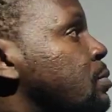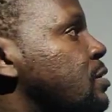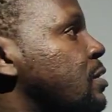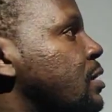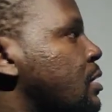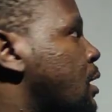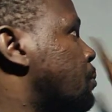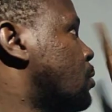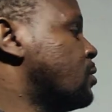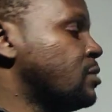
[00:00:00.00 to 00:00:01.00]
OBJ.
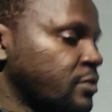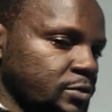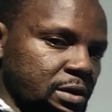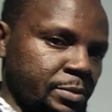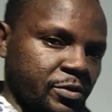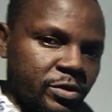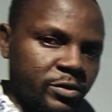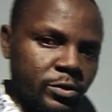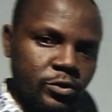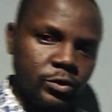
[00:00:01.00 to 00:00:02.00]
Apologies, chemistry
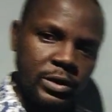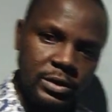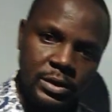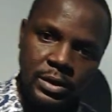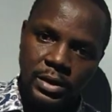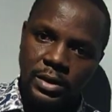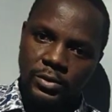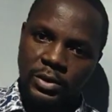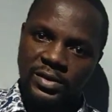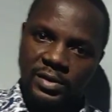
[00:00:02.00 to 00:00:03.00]
is not showing.
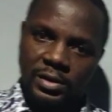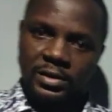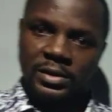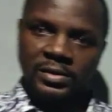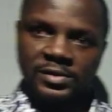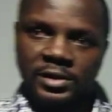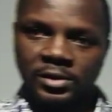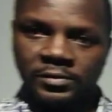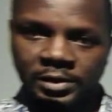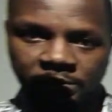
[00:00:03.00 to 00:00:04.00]
So it's a set
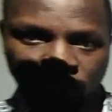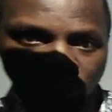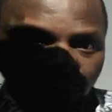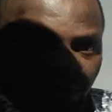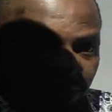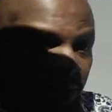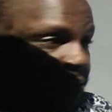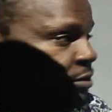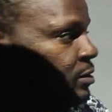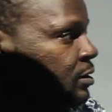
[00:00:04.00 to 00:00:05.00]
of chemistry
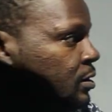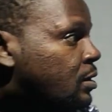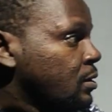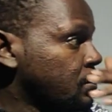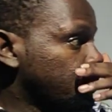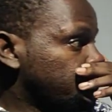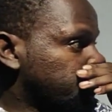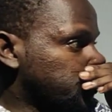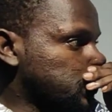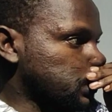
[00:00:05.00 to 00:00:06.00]
questions.
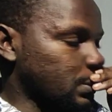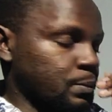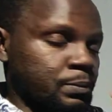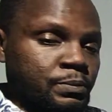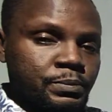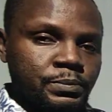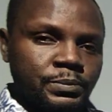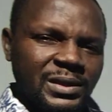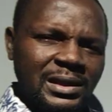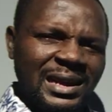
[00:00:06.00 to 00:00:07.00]

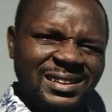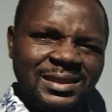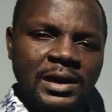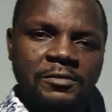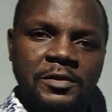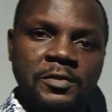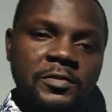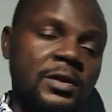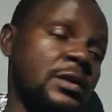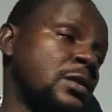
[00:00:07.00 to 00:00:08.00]
I think there are
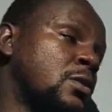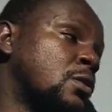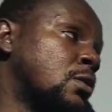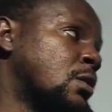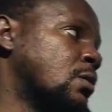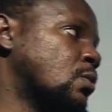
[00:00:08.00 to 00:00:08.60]
50 in all.